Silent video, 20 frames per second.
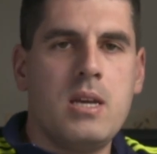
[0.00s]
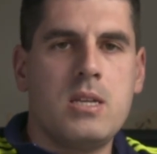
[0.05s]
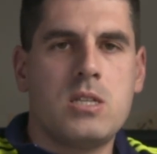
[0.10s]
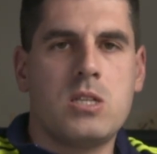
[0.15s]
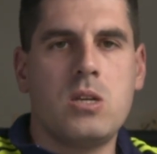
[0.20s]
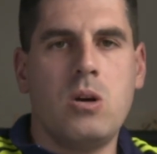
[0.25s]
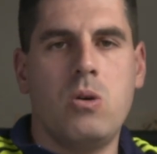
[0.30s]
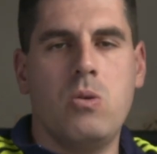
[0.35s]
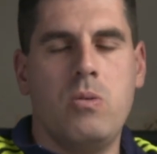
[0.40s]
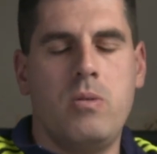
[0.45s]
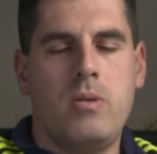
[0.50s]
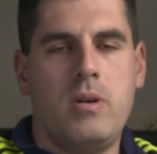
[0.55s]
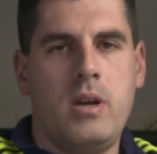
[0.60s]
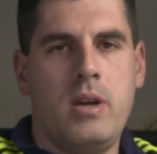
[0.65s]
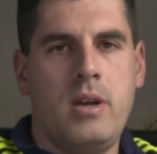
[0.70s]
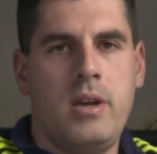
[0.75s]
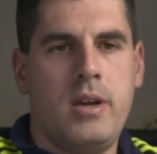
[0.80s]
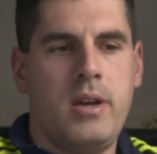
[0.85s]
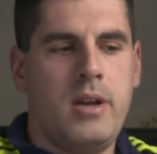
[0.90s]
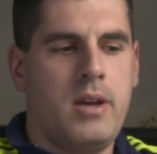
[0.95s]
So,
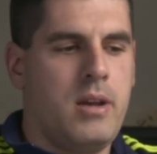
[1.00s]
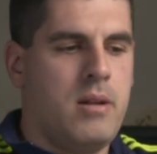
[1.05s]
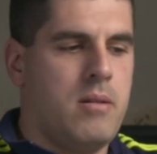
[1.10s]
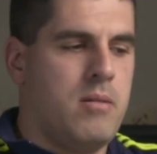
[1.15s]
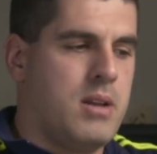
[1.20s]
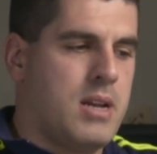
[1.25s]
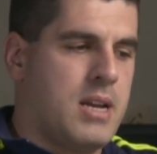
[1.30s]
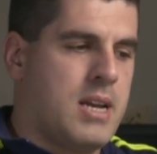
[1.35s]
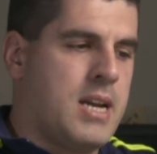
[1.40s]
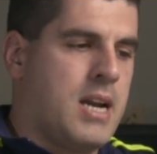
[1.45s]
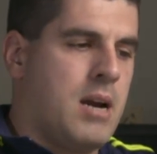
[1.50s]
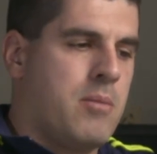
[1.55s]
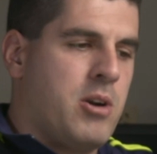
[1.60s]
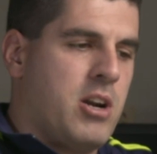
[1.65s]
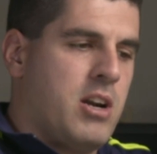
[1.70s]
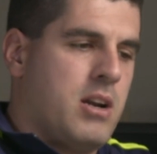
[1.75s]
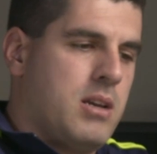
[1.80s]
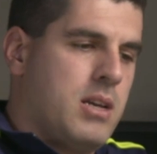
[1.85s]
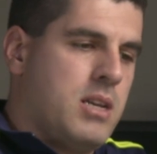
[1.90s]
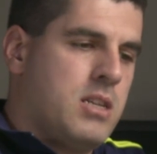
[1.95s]

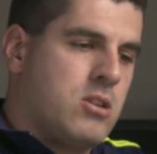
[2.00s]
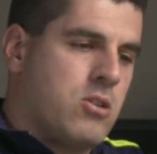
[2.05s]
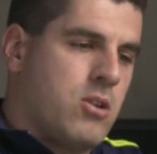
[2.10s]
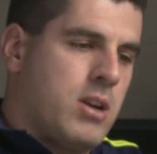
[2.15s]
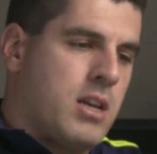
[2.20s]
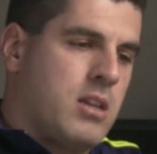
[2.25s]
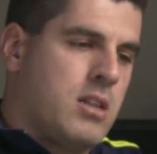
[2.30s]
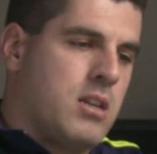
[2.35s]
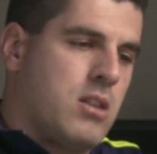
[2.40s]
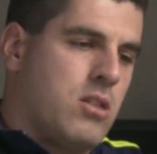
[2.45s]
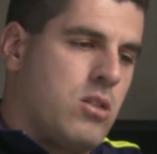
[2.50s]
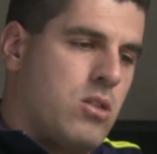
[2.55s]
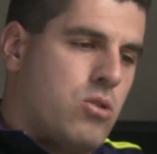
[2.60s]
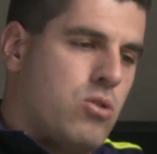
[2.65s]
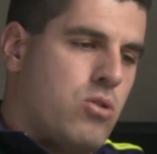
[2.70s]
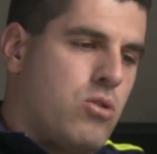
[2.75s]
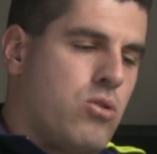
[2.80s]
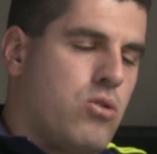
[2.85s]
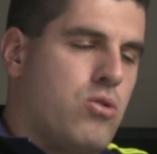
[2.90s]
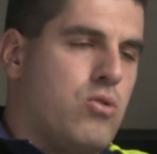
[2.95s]
camera is connected
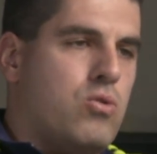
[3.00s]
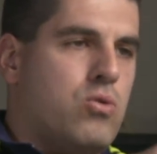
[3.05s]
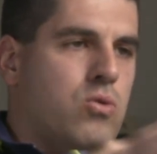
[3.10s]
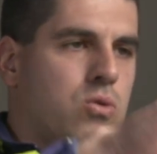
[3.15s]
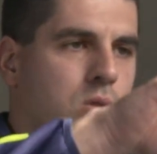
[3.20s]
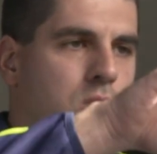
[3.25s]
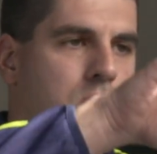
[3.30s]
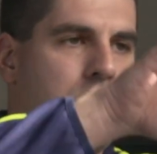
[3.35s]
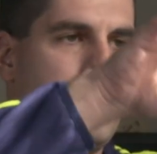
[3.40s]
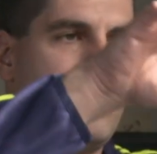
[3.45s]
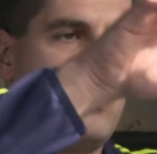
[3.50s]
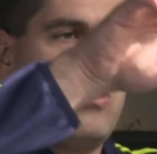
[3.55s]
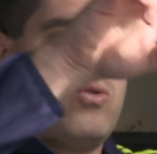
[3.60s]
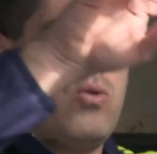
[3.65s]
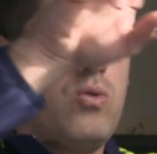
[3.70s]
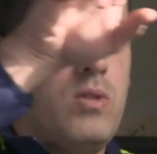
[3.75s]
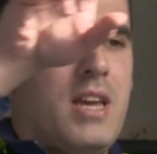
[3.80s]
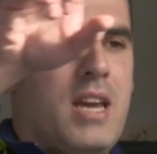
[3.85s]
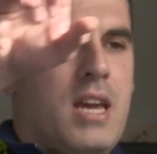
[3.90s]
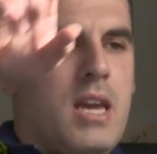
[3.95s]
to
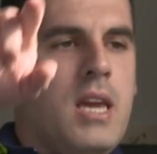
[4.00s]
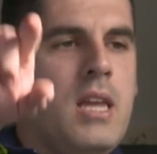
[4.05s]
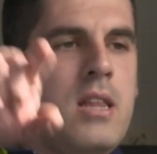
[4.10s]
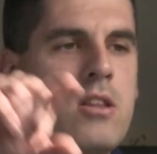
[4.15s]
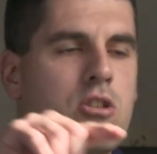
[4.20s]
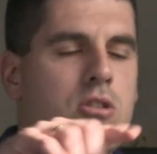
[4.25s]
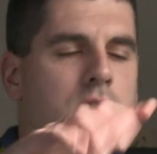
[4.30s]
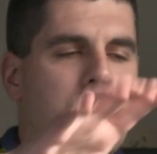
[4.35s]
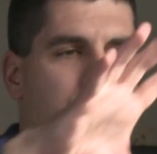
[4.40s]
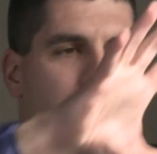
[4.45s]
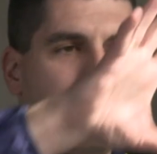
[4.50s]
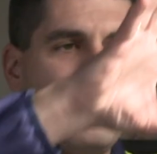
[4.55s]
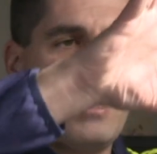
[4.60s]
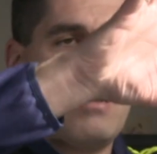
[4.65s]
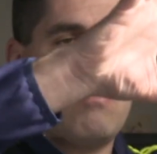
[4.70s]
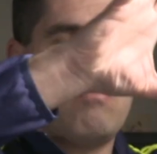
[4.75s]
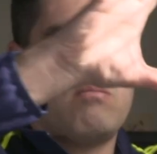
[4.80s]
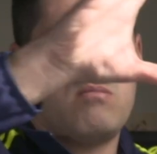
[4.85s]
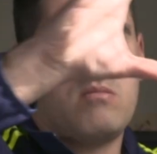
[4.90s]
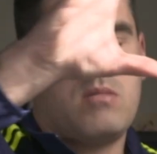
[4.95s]
the internet, to the
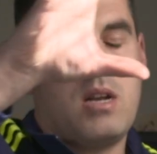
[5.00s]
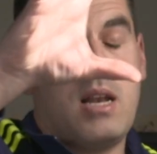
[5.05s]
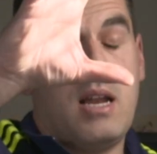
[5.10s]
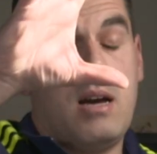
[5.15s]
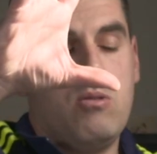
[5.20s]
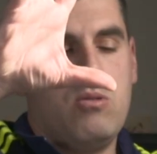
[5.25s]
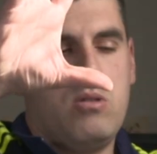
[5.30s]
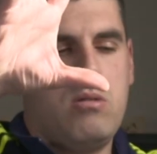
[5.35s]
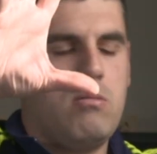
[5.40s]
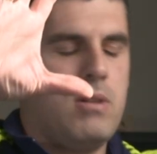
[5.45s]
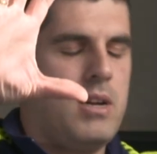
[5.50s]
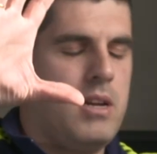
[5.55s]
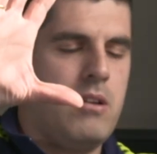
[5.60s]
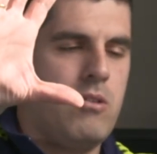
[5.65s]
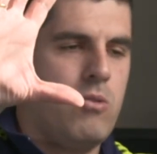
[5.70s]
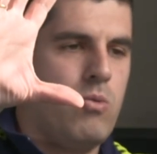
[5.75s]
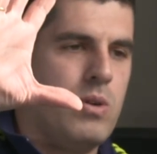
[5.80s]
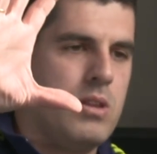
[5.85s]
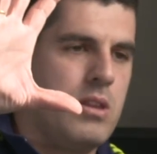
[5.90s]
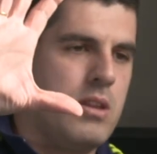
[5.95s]
cloud. I
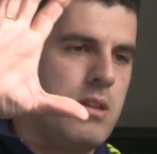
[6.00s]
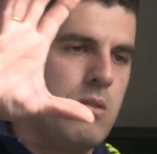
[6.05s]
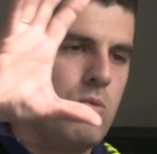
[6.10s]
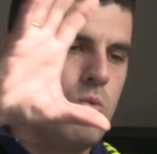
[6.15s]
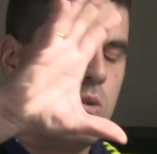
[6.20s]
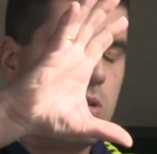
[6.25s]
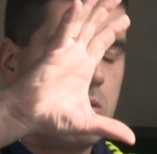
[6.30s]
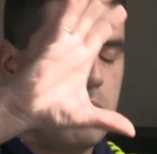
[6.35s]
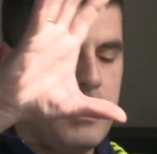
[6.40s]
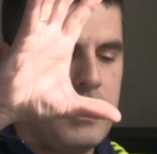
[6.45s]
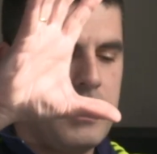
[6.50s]
don't want that word,